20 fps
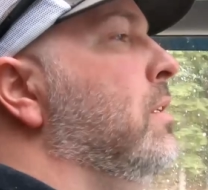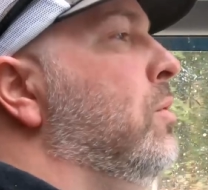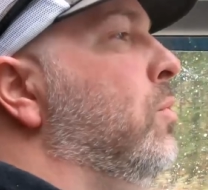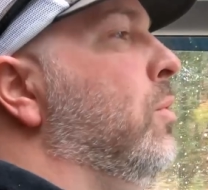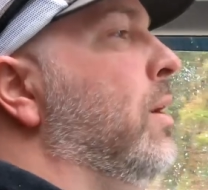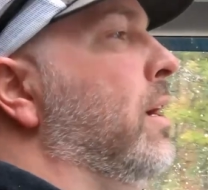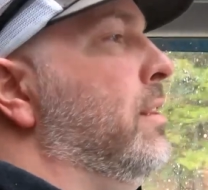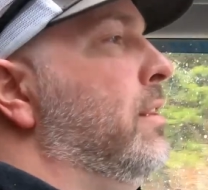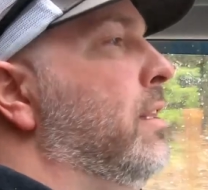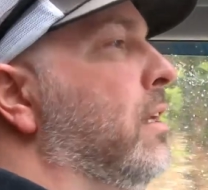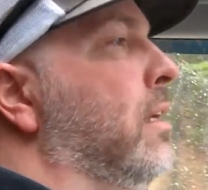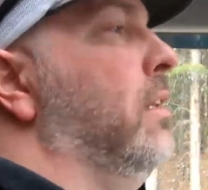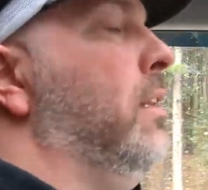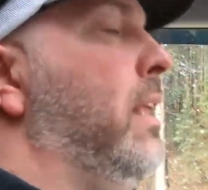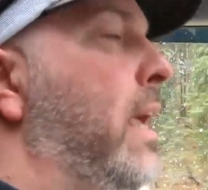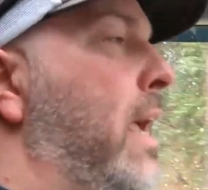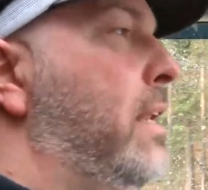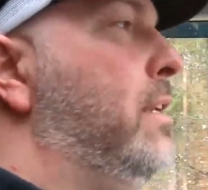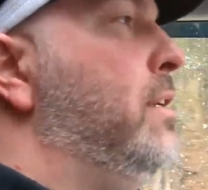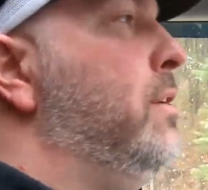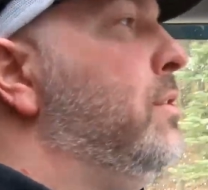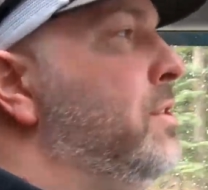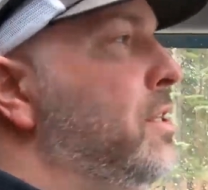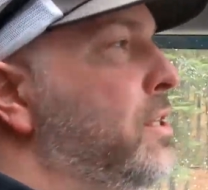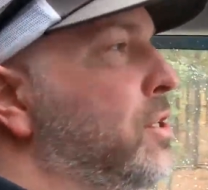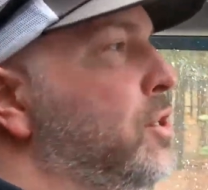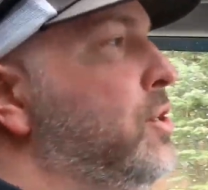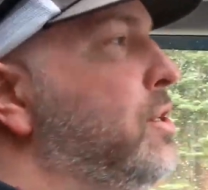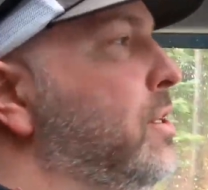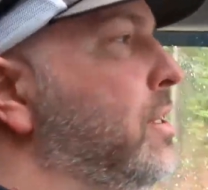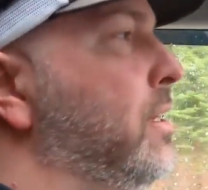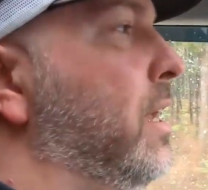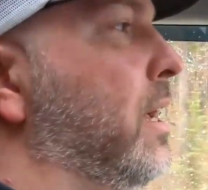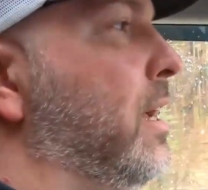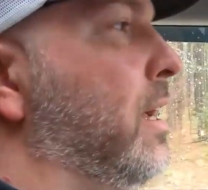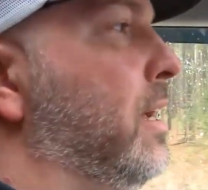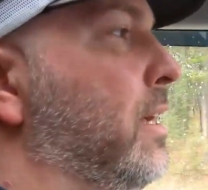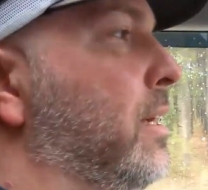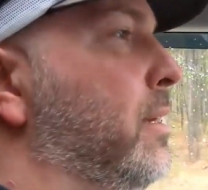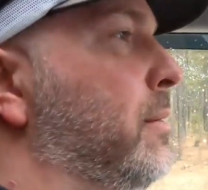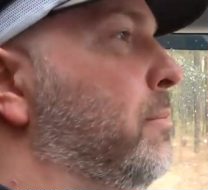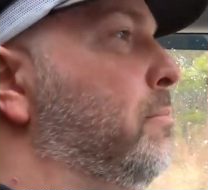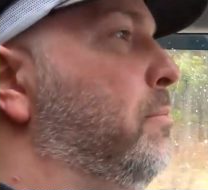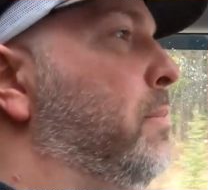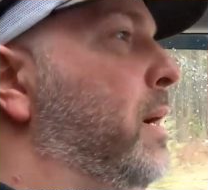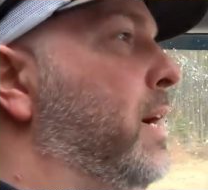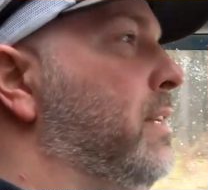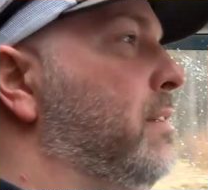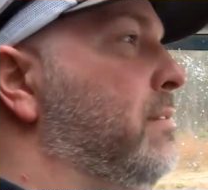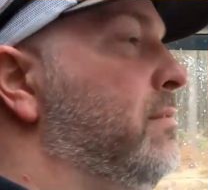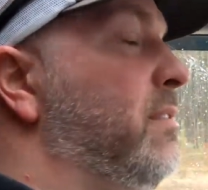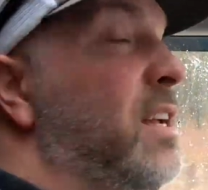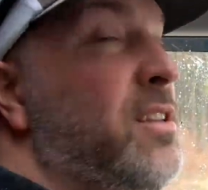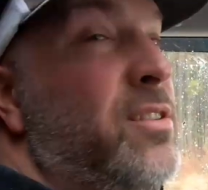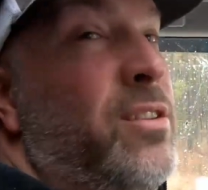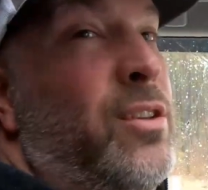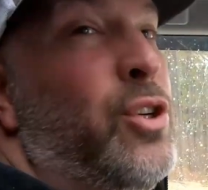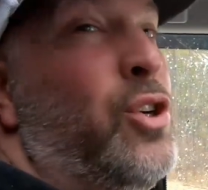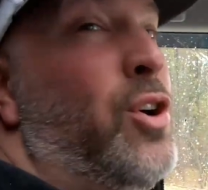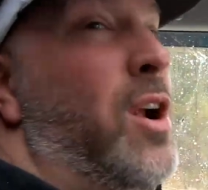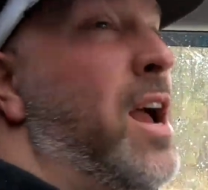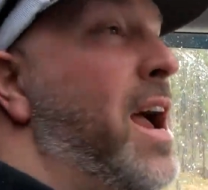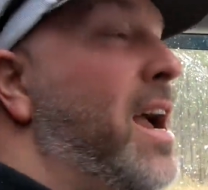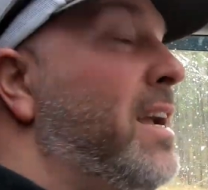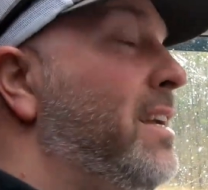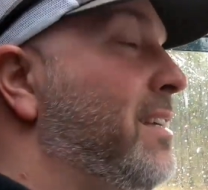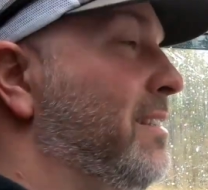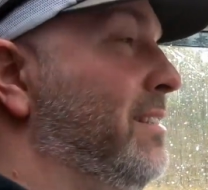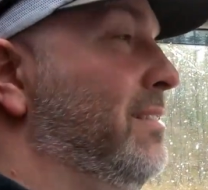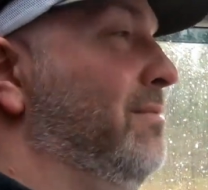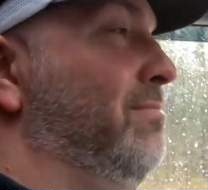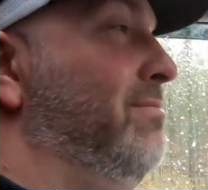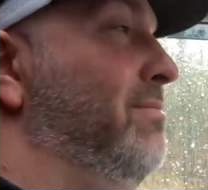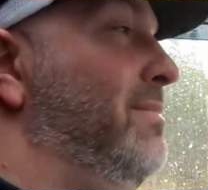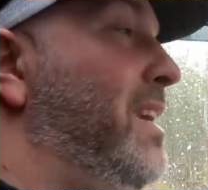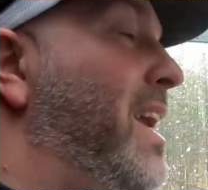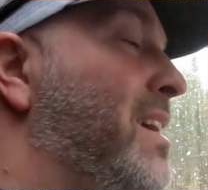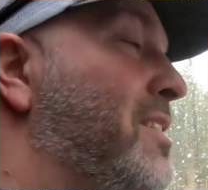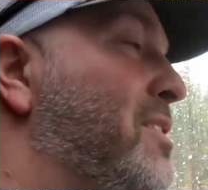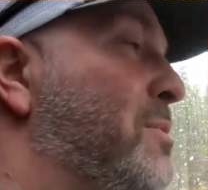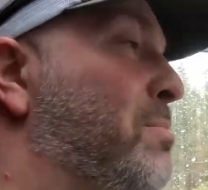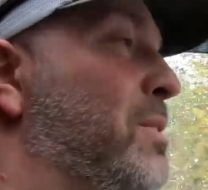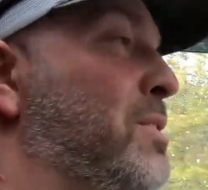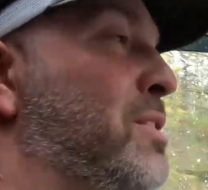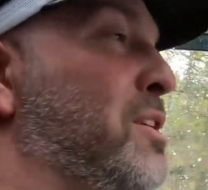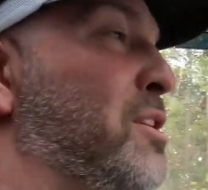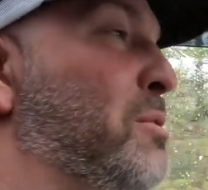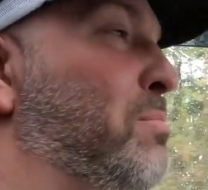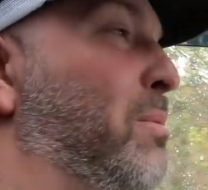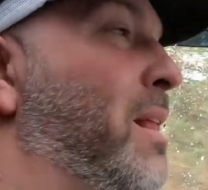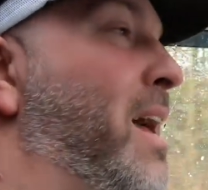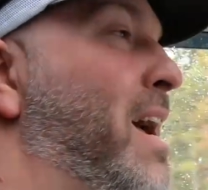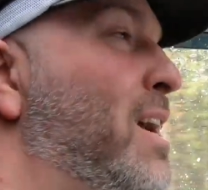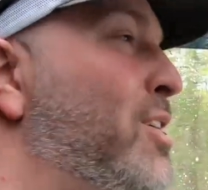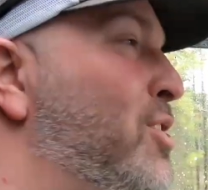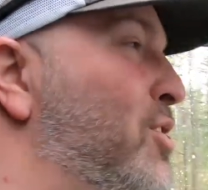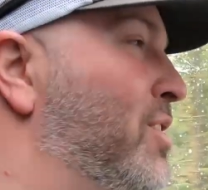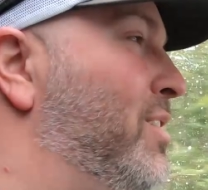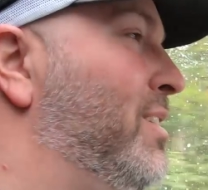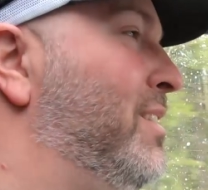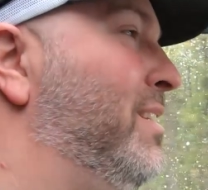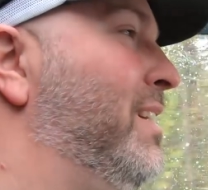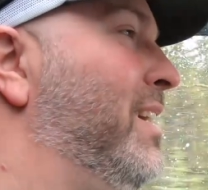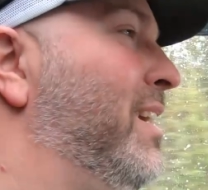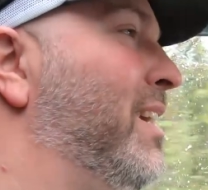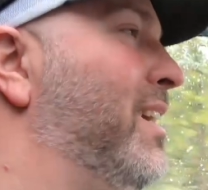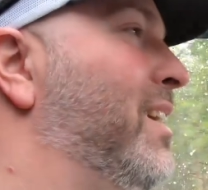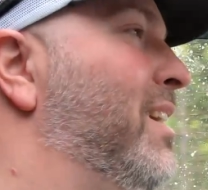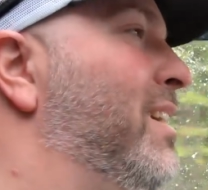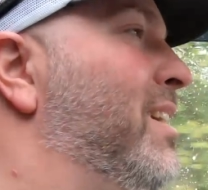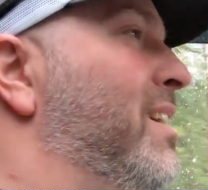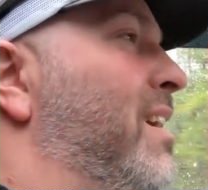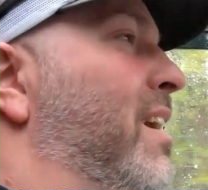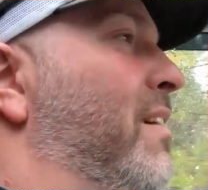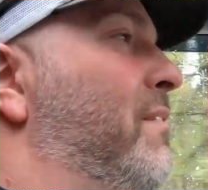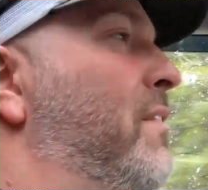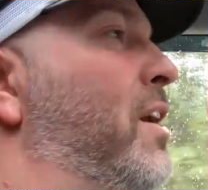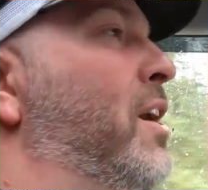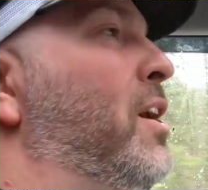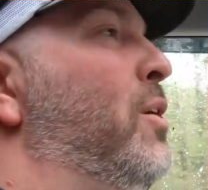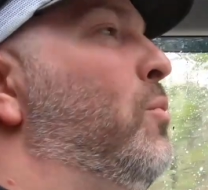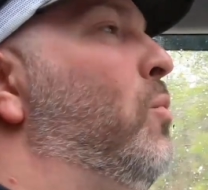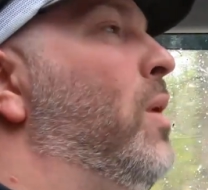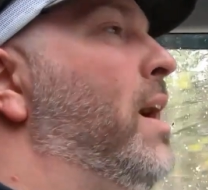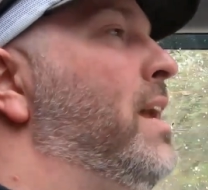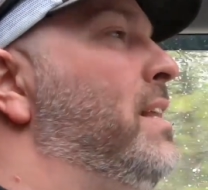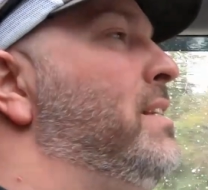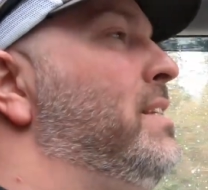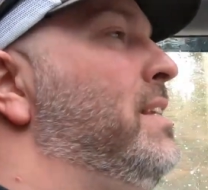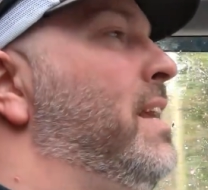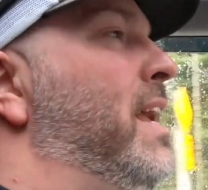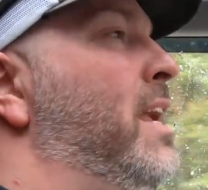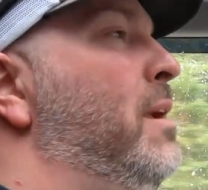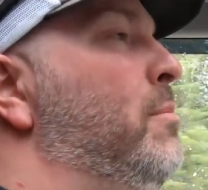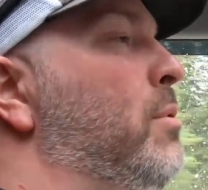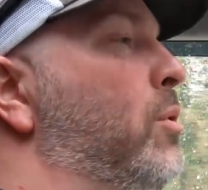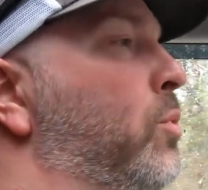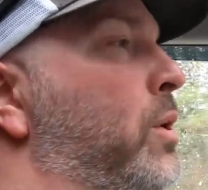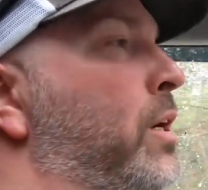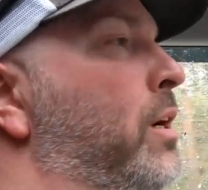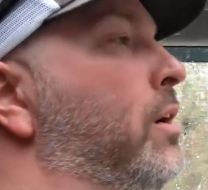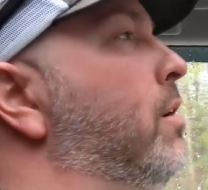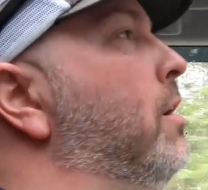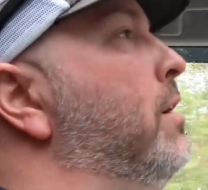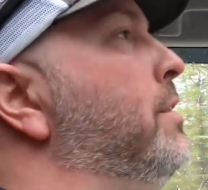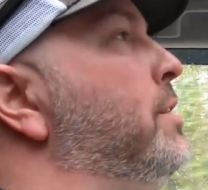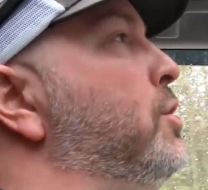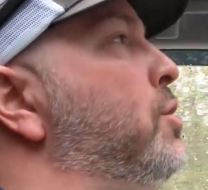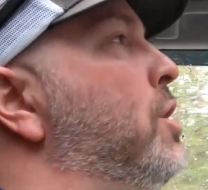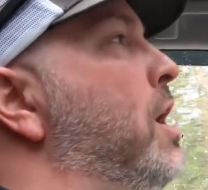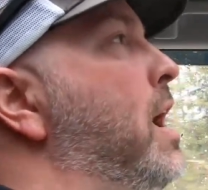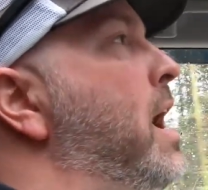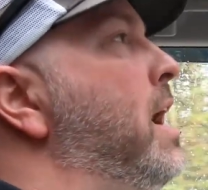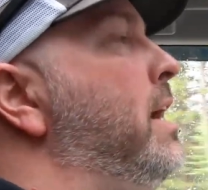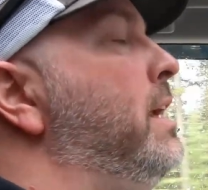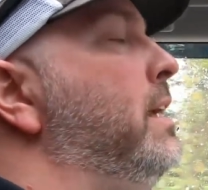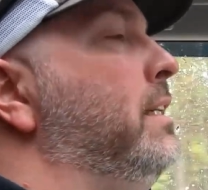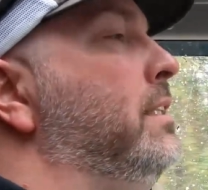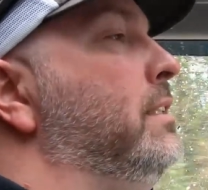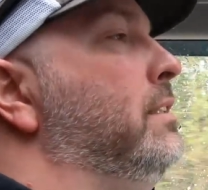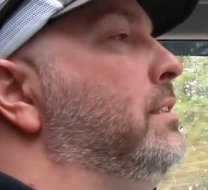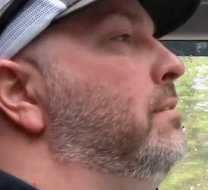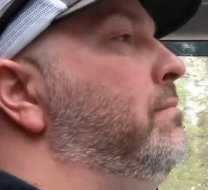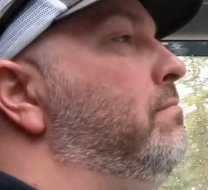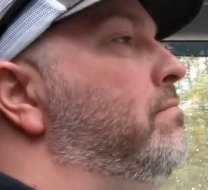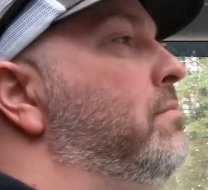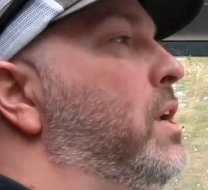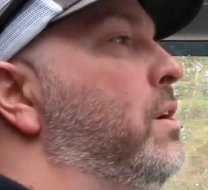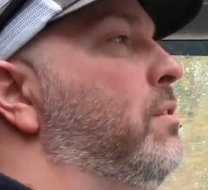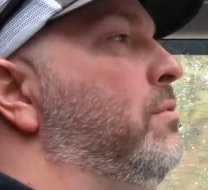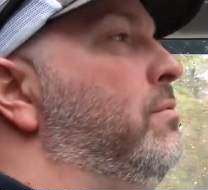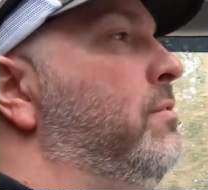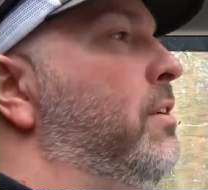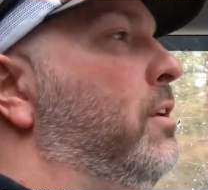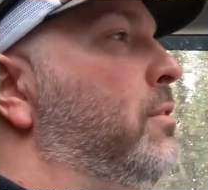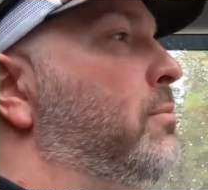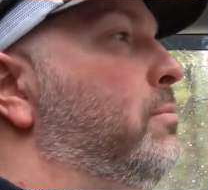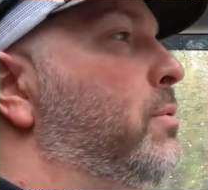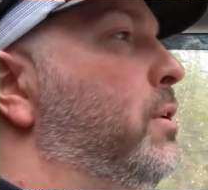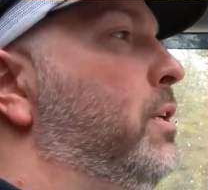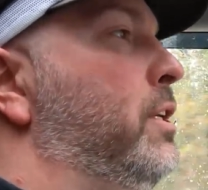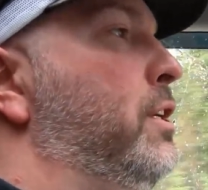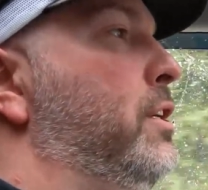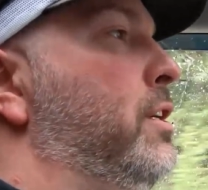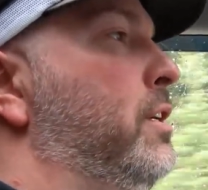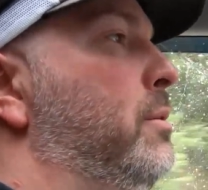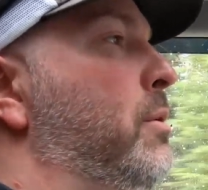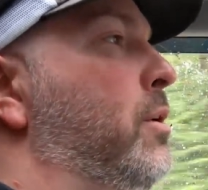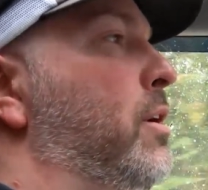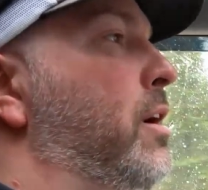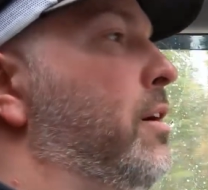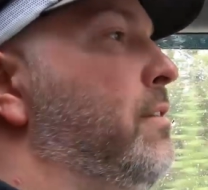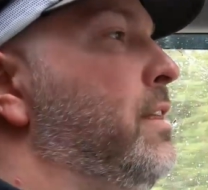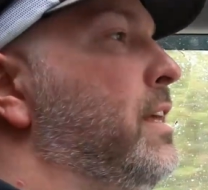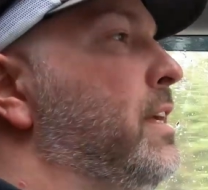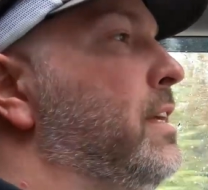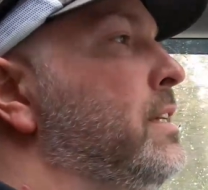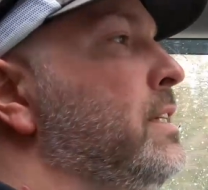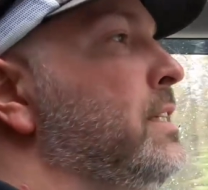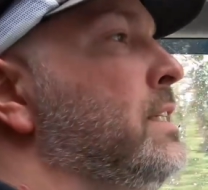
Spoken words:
with land usage, but nice little track, and yeah, splishy splash on a very wet day, but we were on the track and, you know, felt pretty good about everything.